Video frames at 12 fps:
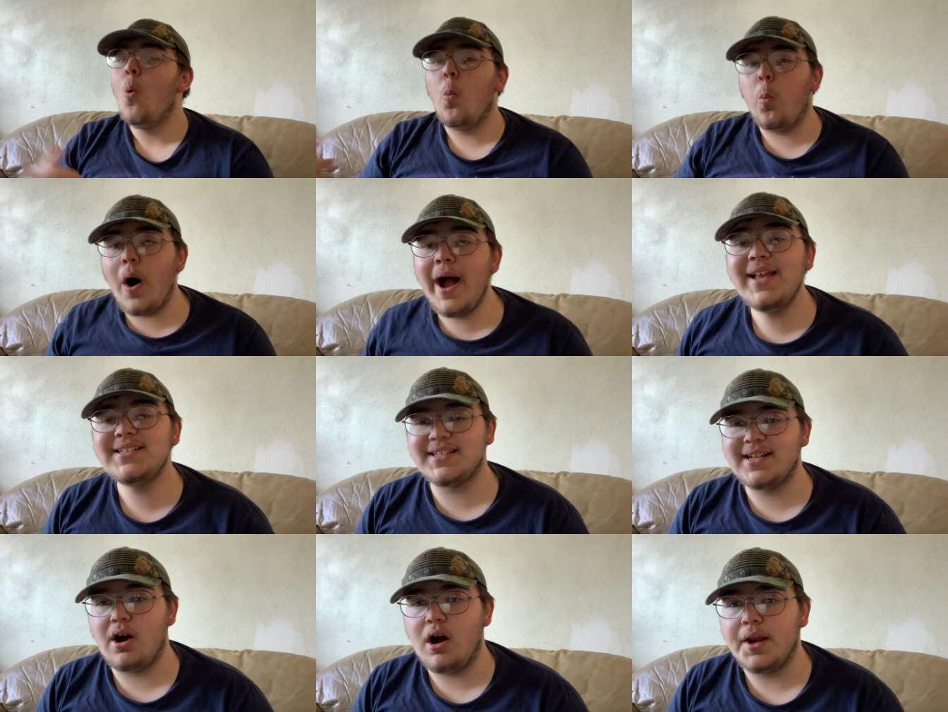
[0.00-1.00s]
Why is
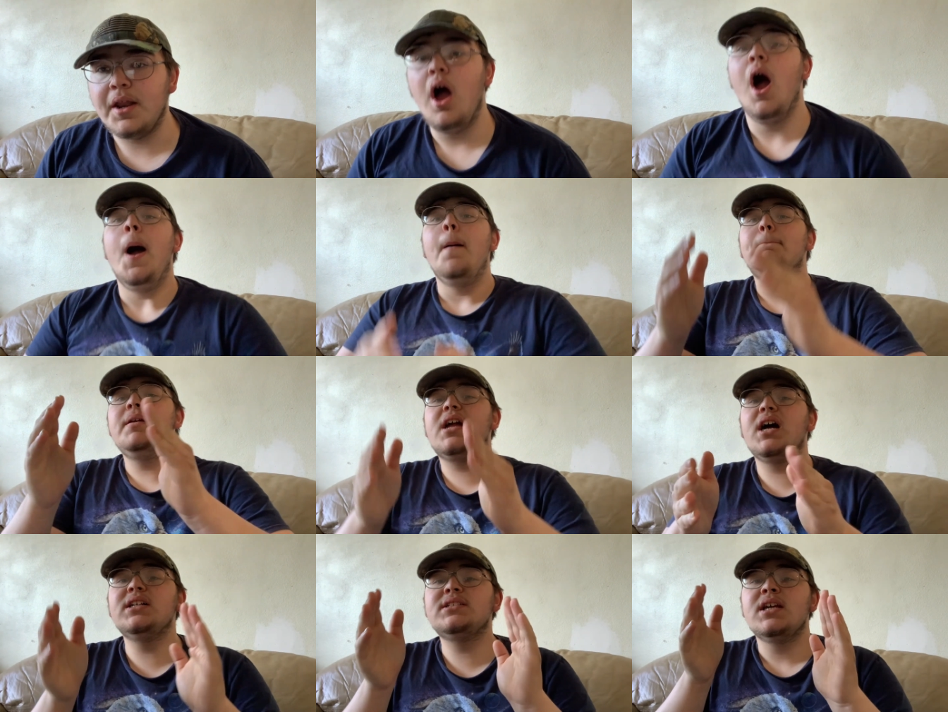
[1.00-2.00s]
it gone?
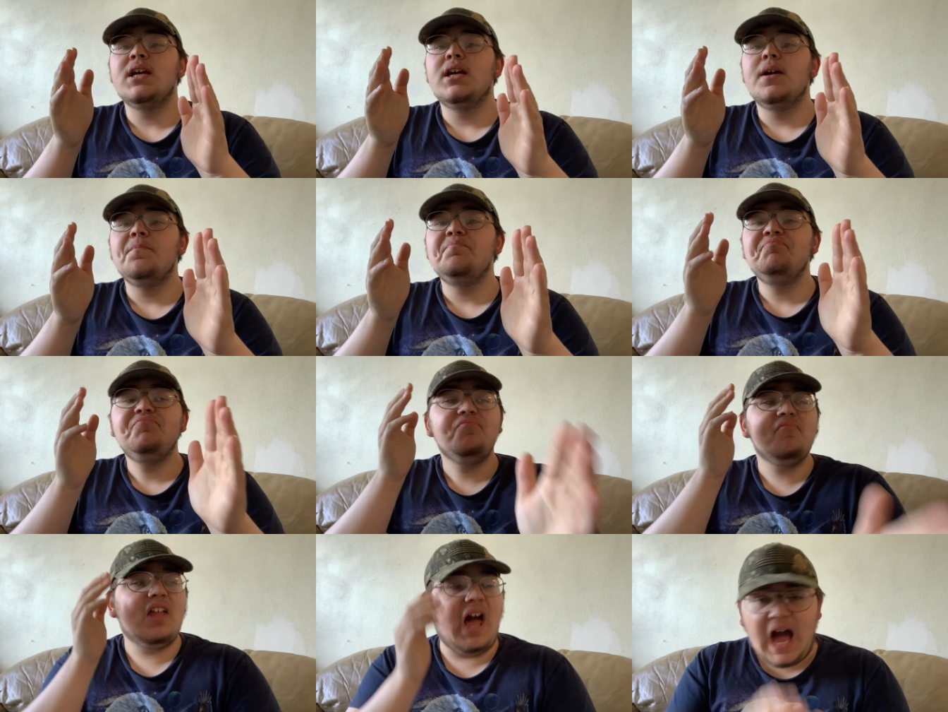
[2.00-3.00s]
Because
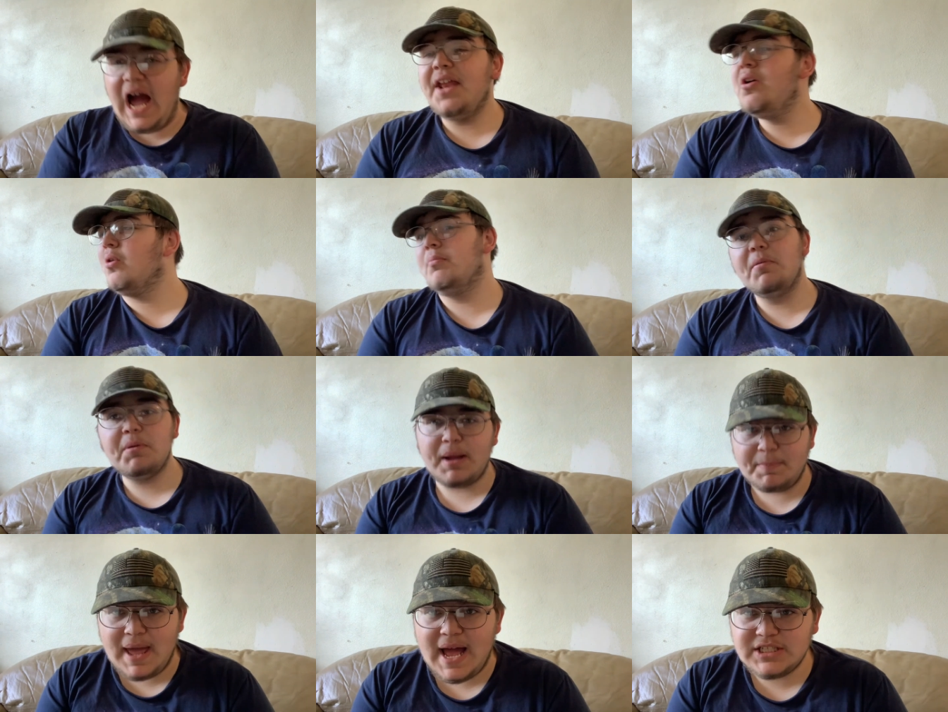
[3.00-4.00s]
I don't remember my
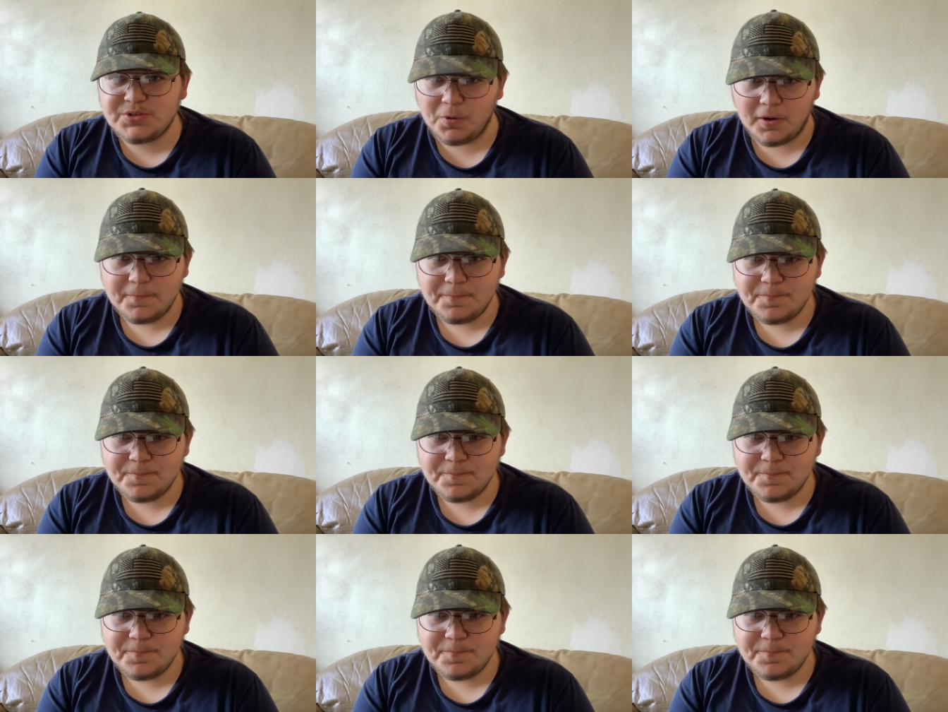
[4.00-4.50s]
password.